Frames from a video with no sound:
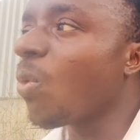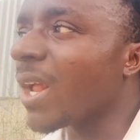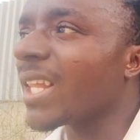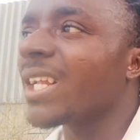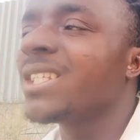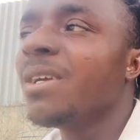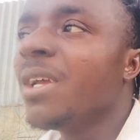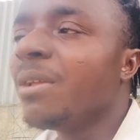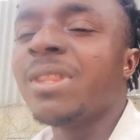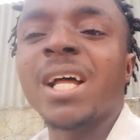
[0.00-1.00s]
one
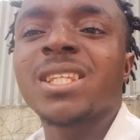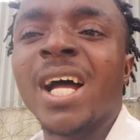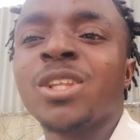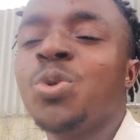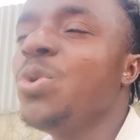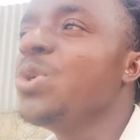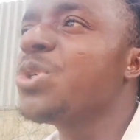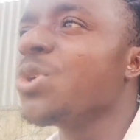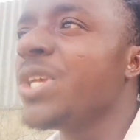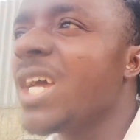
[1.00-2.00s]
that I do
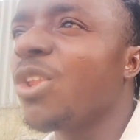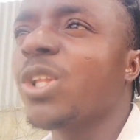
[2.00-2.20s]
used to hear,